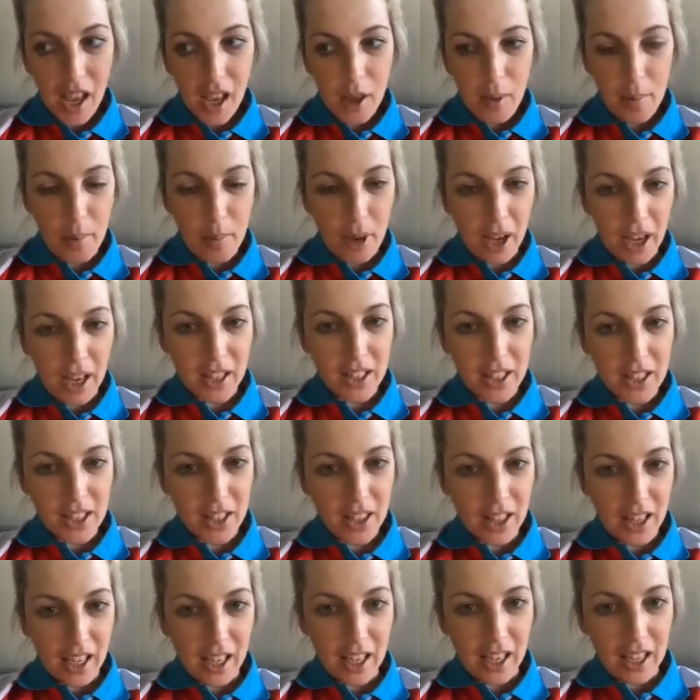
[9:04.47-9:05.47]
but
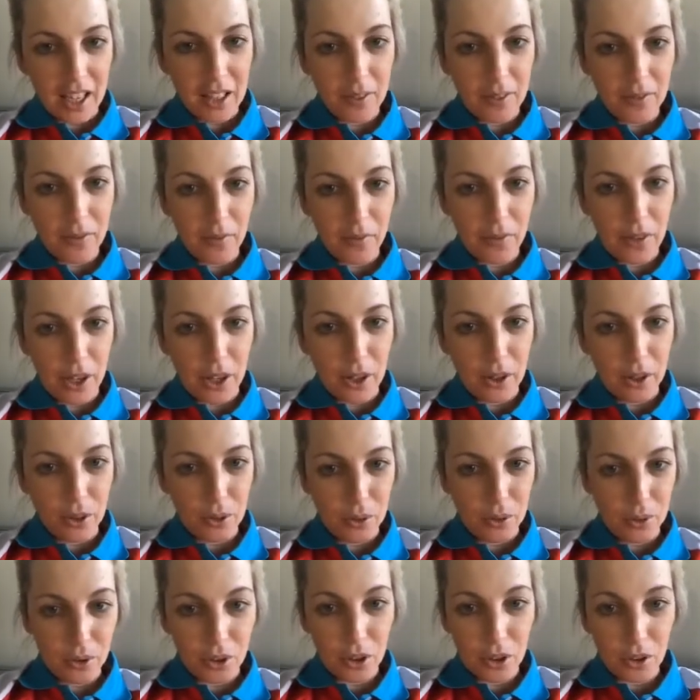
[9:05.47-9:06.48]
they
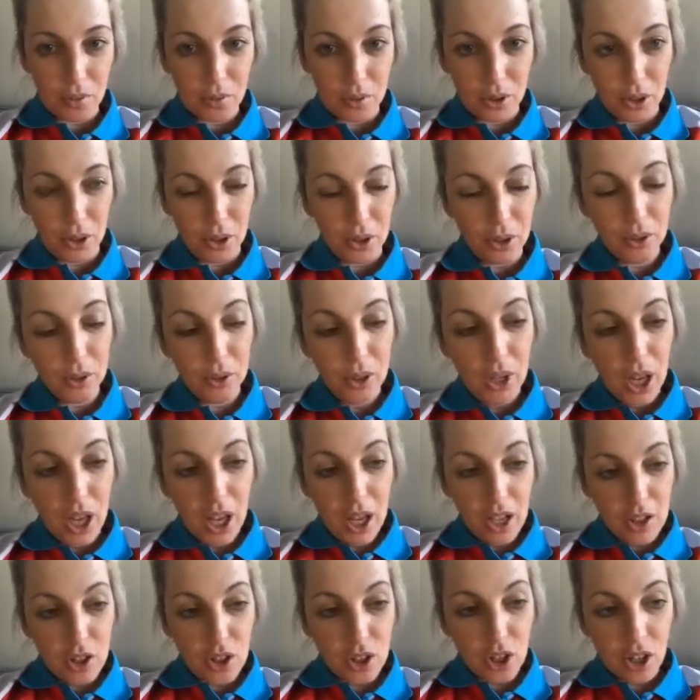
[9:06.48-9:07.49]
fell through.
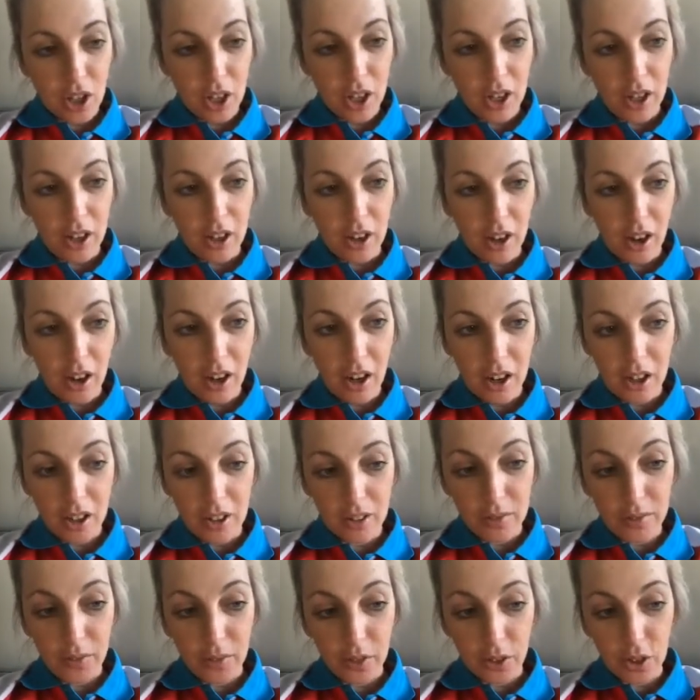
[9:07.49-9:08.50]
So
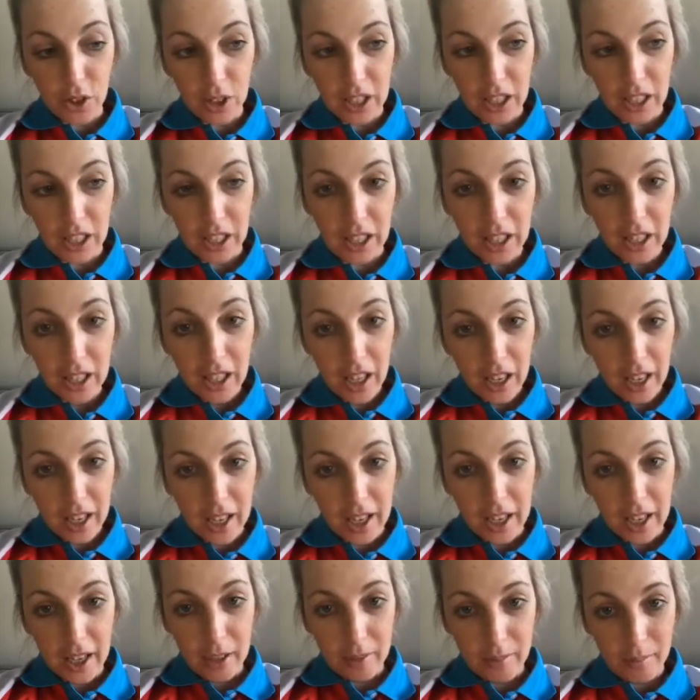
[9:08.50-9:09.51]
hopefully
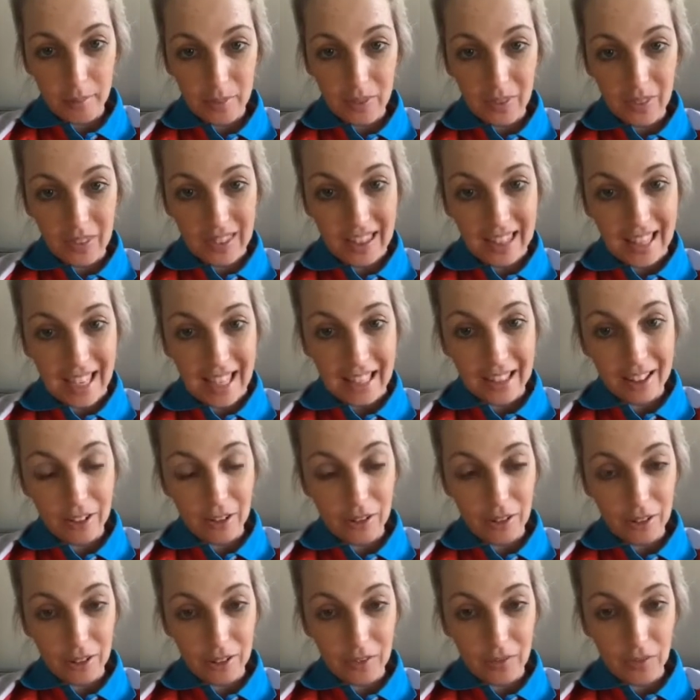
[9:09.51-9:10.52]
that
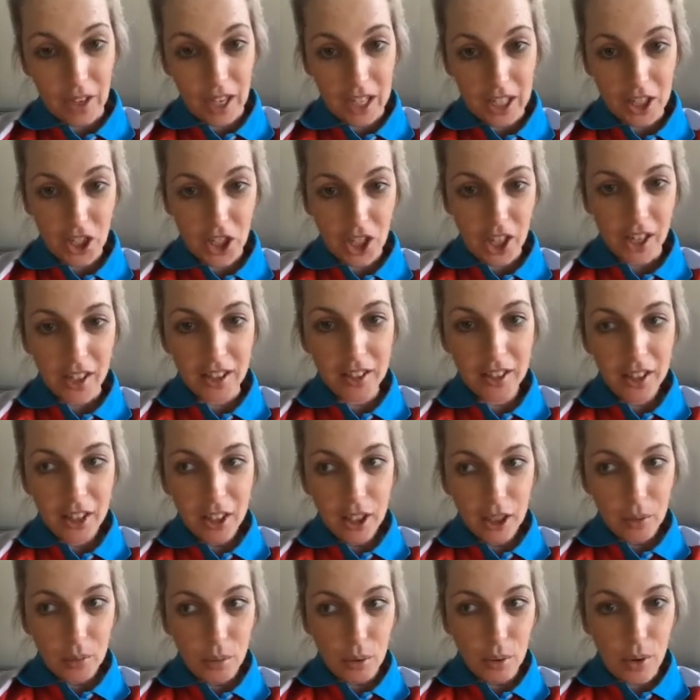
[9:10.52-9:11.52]
little adventure
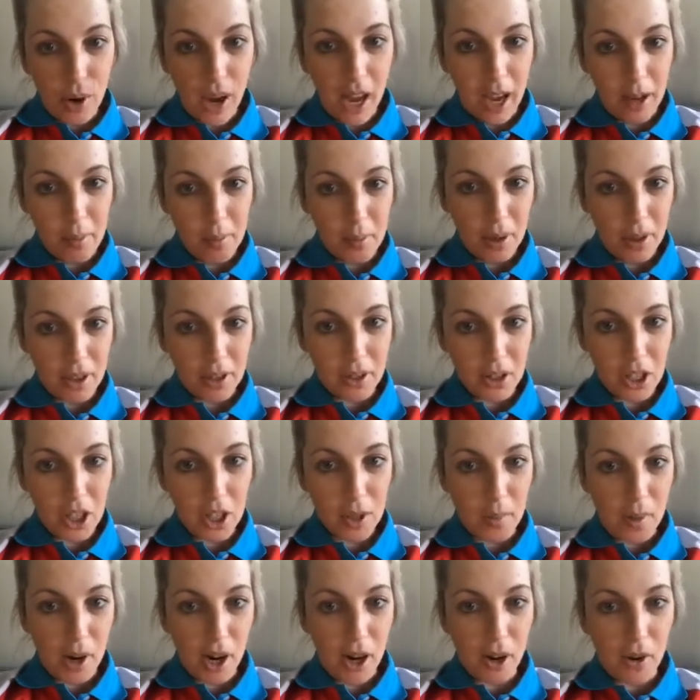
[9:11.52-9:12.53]
will happen
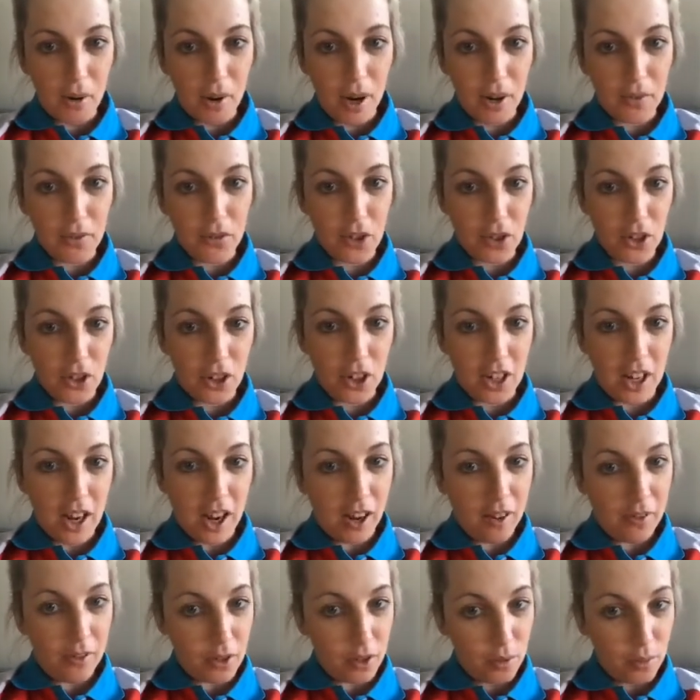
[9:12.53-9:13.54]
tomorrow afternoon
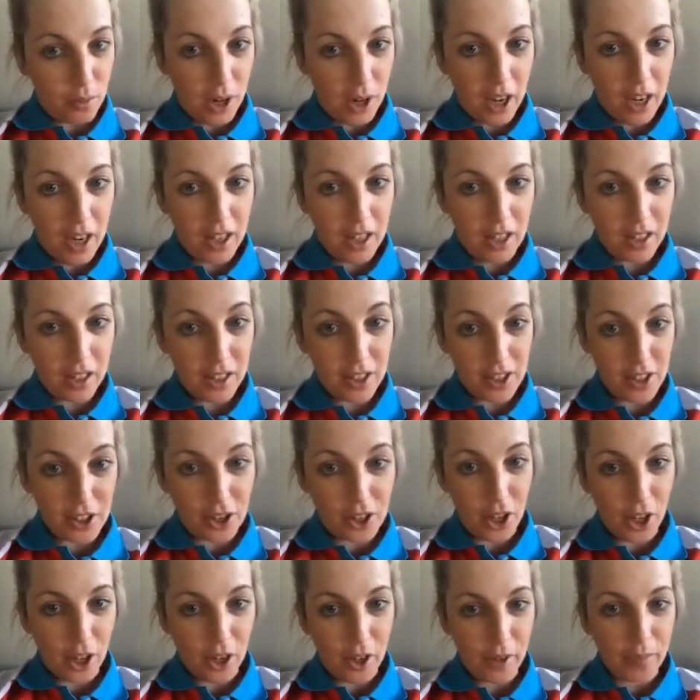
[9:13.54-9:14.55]
after work.
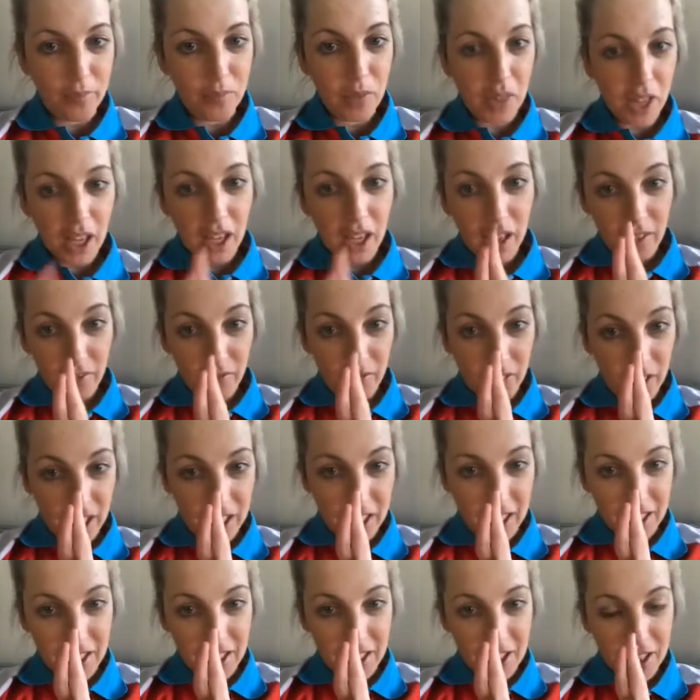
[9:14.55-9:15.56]
So
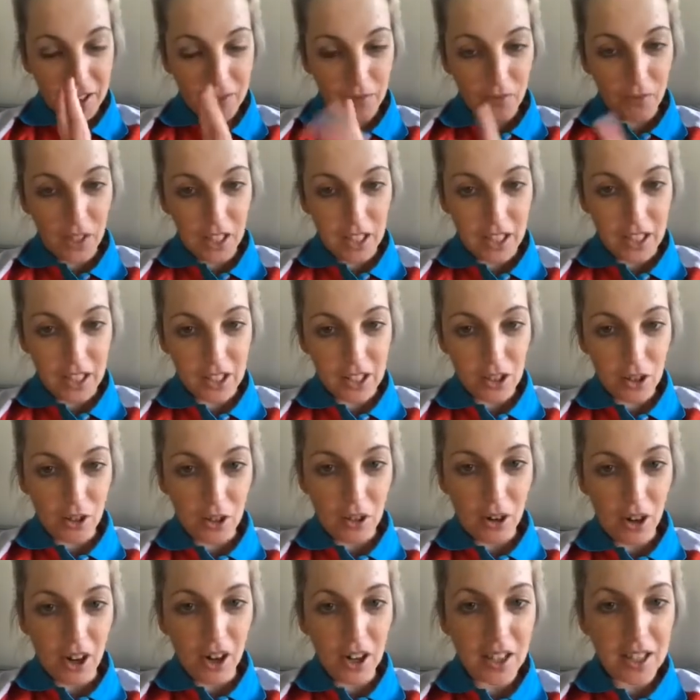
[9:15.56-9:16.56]
fingers
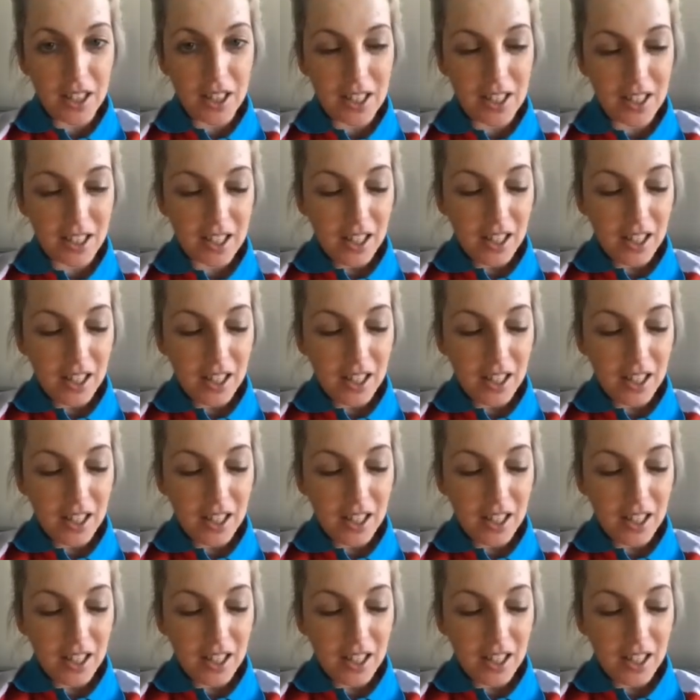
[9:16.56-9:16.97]
crossed.